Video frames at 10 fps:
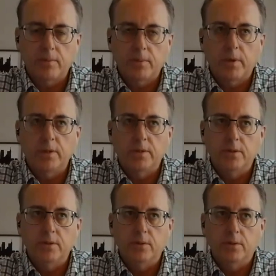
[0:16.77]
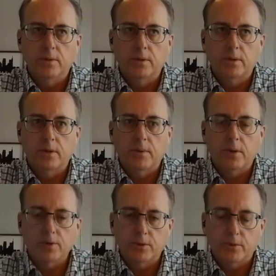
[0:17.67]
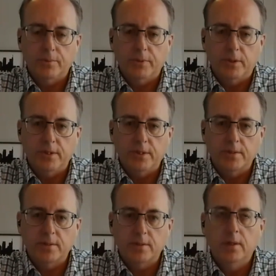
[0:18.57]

We do commercial buildings.